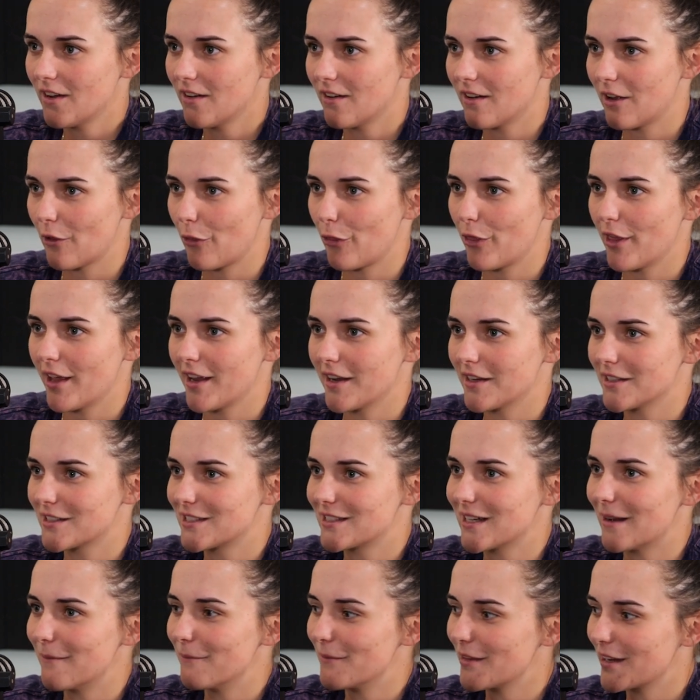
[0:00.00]
I think
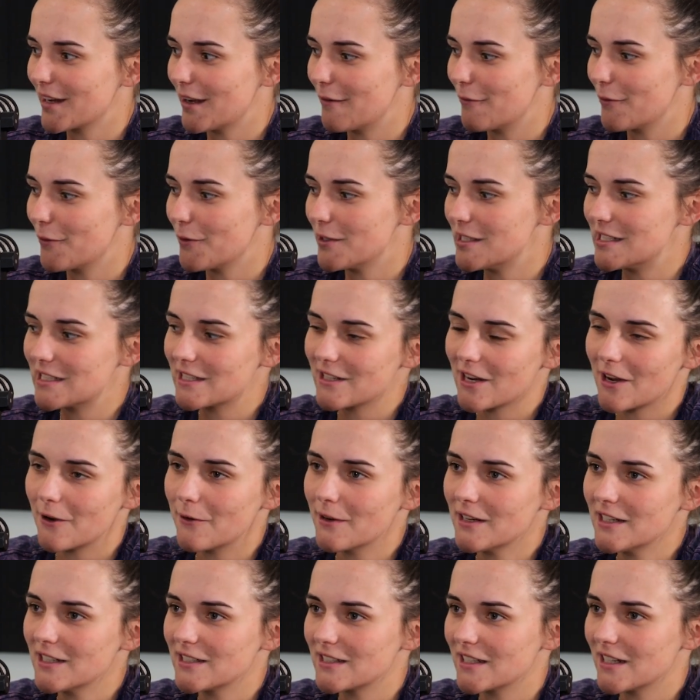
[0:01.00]
something I've always
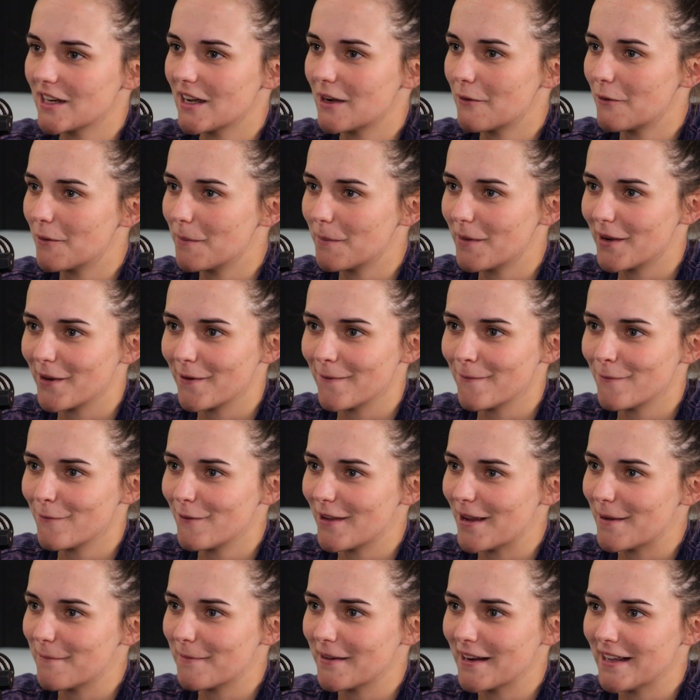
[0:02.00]
known is that I want my own
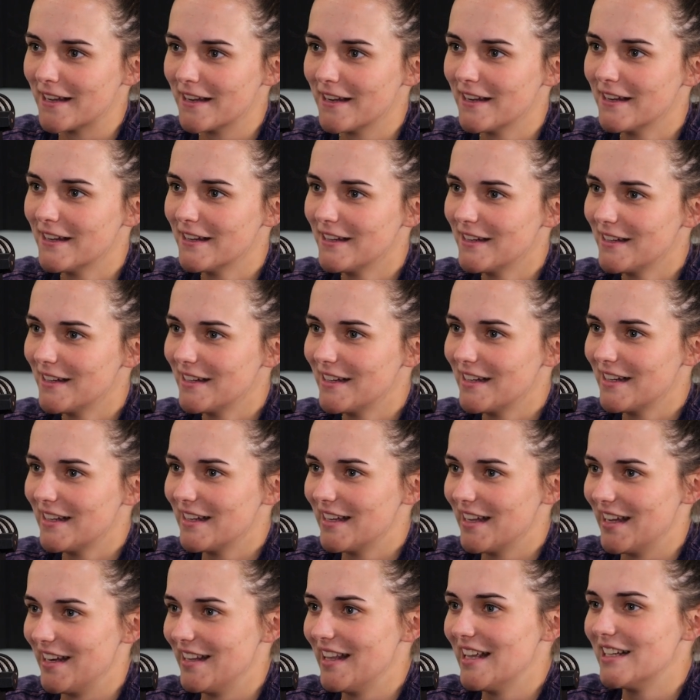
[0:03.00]
family,
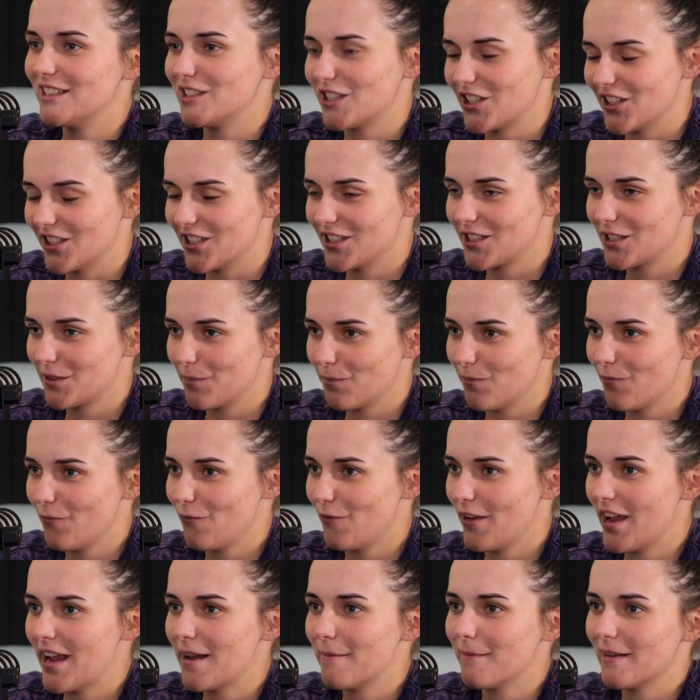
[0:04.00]
and that's because
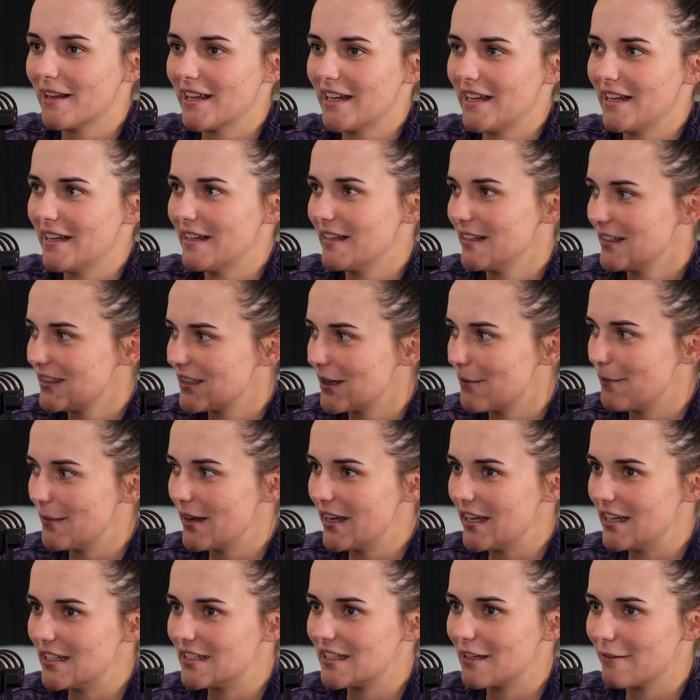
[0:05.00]
family to
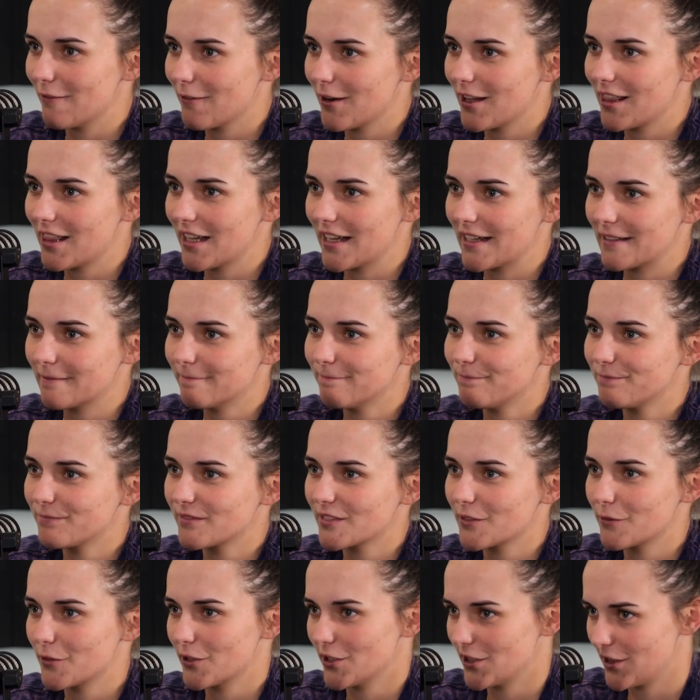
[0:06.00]
me is everything,
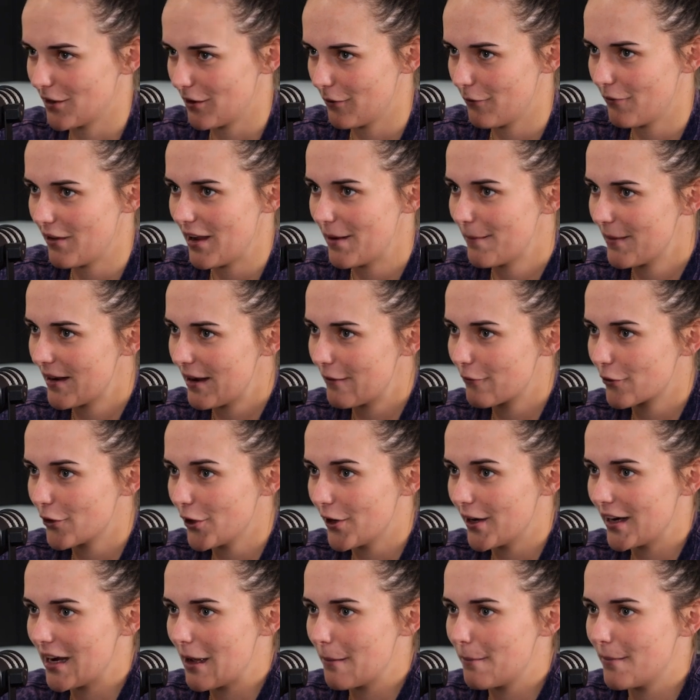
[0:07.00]
because of the family I've
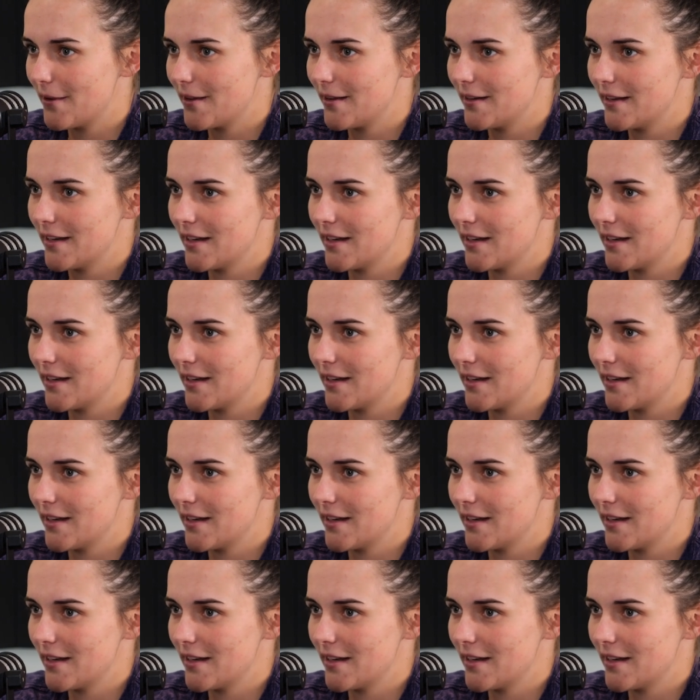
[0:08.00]
grown up in,